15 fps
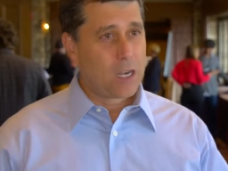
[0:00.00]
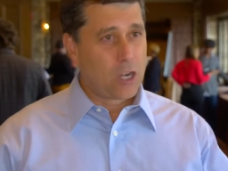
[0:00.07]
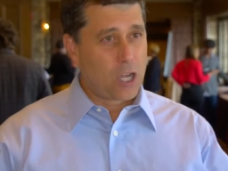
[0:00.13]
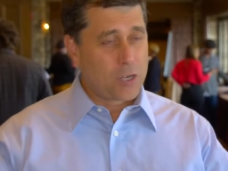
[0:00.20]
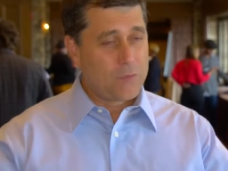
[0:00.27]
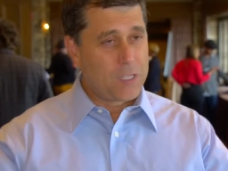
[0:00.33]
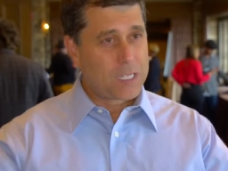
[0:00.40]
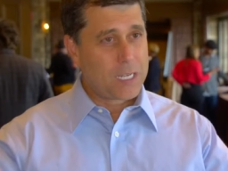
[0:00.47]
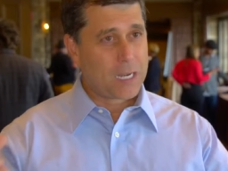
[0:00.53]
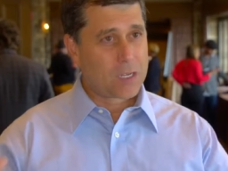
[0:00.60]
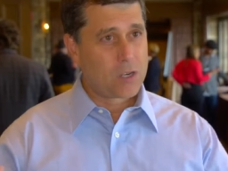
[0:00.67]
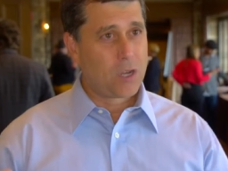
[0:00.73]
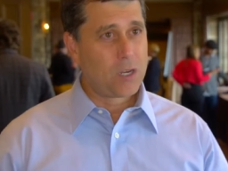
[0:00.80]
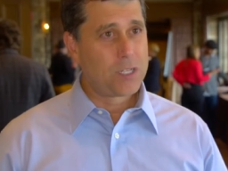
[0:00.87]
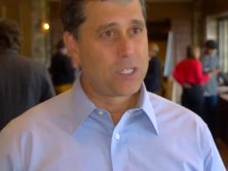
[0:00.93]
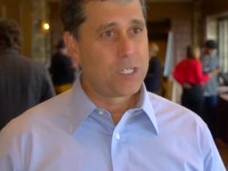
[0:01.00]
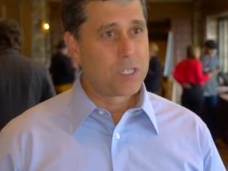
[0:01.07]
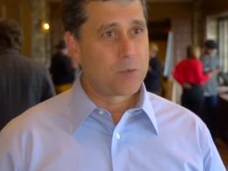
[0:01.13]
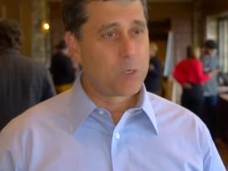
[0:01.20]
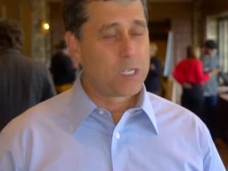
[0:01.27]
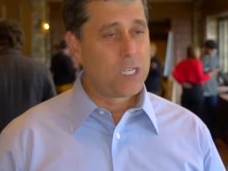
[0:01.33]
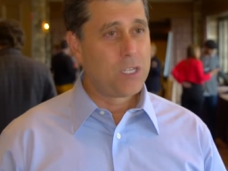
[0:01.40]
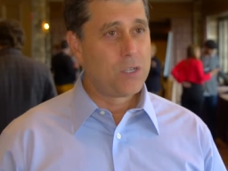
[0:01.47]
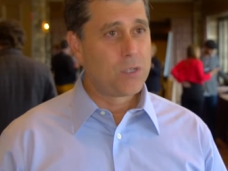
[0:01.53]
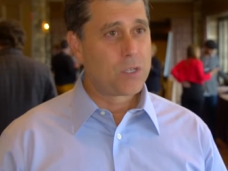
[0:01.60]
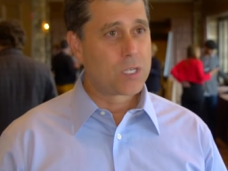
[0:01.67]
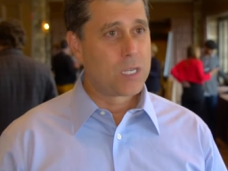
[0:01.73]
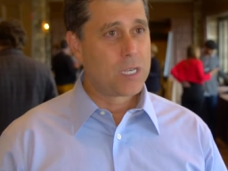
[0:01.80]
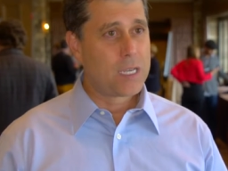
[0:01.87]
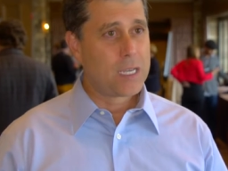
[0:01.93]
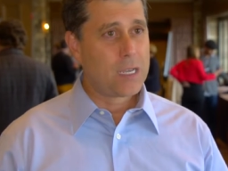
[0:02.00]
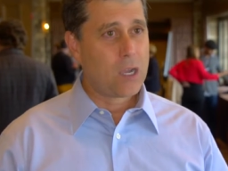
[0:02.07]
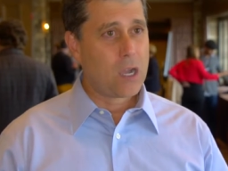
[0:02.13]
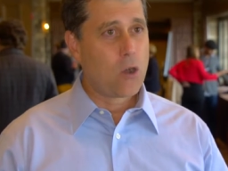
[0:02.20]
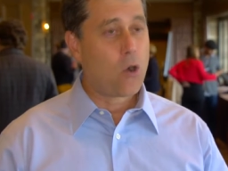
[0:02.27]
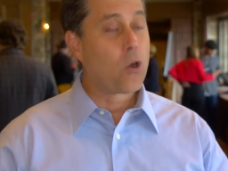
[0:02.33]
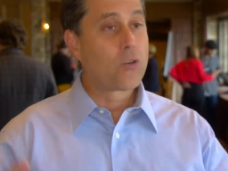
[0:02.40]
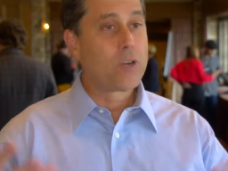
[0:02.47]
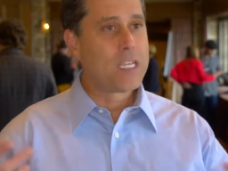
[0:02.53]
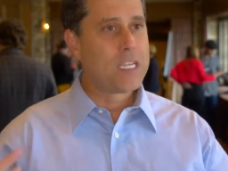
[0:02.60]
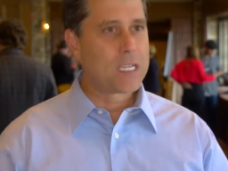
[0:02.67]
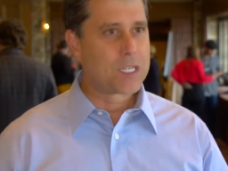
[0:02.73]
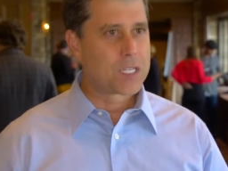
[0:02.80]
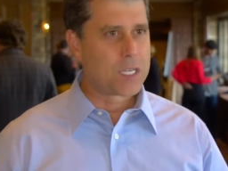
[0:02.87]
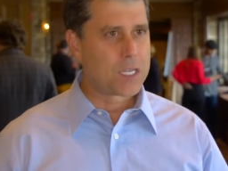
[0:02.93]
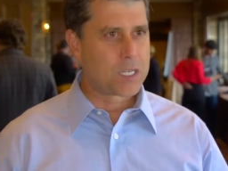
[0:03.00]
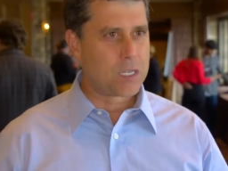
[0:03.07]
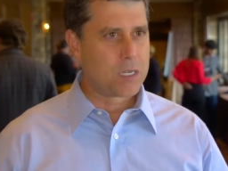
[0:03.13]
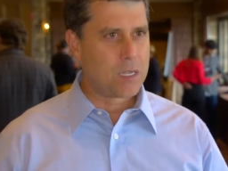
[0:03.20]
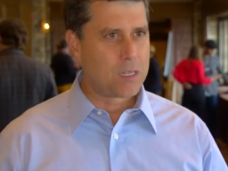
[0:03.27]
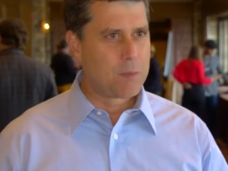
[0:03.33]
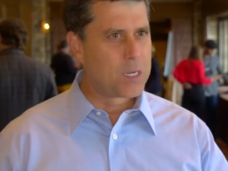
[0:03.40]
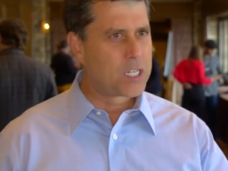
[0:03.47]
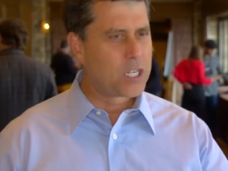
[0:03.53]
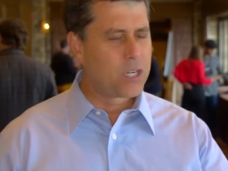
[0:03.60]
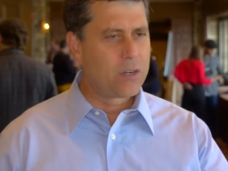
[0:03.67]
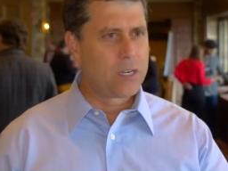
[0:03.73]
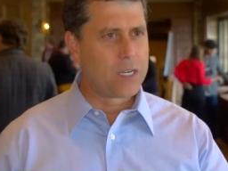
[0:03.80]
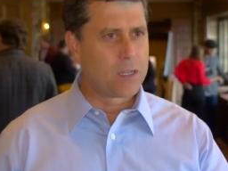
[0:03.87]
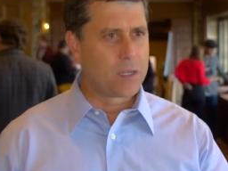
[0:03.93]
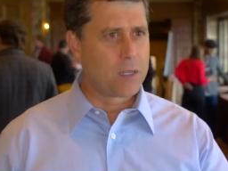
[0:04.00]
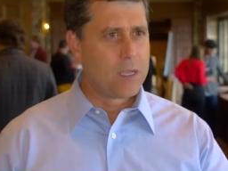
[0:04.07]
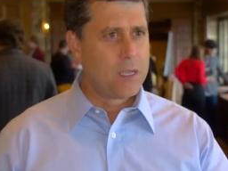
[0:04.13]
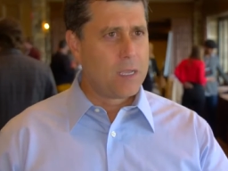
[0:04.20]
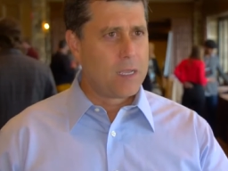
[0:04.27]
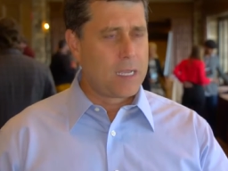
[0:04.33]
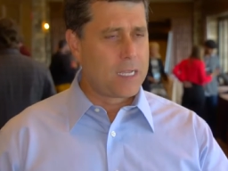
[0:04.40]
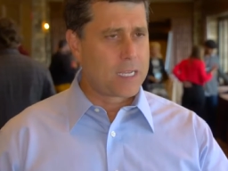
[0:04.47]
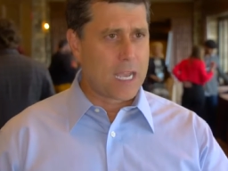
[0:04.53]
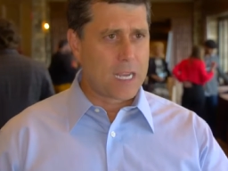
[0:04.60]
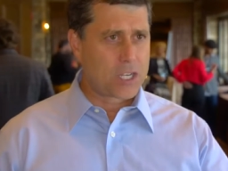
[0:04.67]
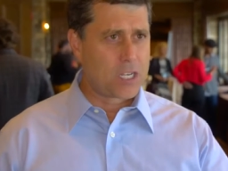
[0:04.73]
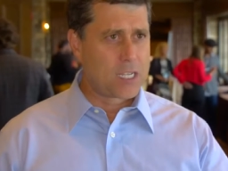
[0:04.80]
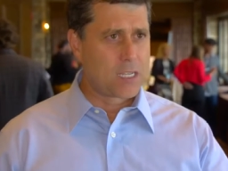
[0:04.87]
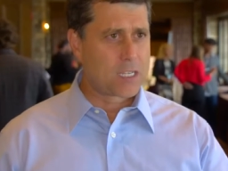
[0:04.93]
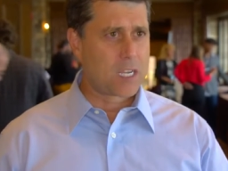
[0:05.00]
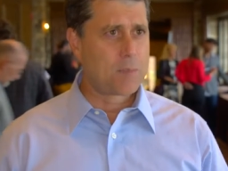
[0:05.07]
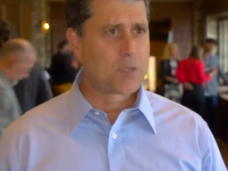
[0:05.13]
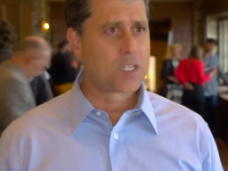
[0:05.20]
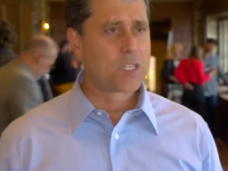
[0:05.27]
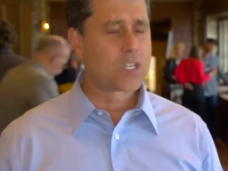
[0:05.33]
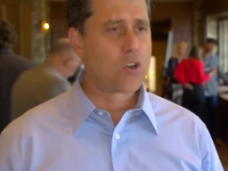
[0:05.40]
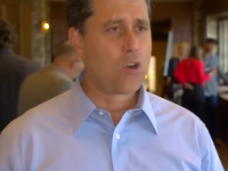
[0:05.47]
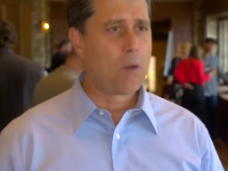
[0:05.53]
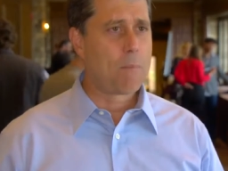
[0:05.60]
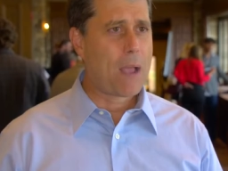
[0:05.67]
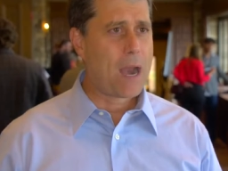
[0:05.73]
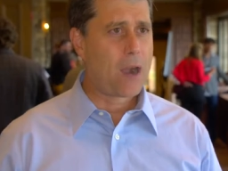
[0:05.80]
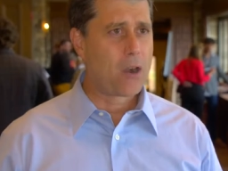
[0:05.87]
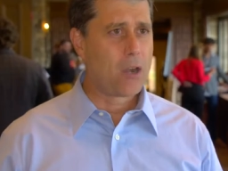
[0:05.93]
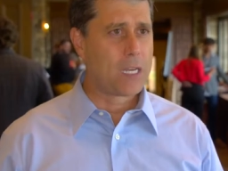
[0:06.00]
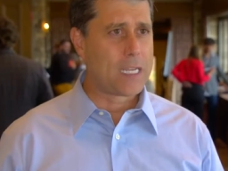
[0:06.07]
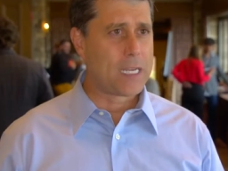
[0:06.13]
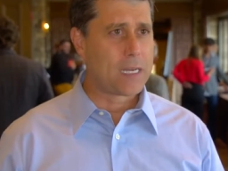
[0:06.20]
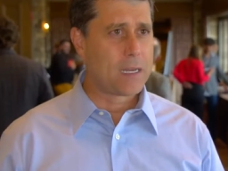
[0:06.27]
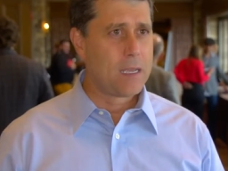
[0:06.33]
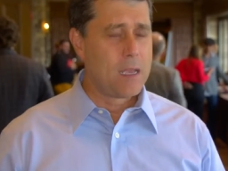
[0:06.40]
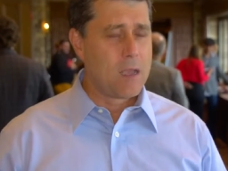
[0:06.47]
A lot of the technologies we used already existed. The material is actually a substance called parylene.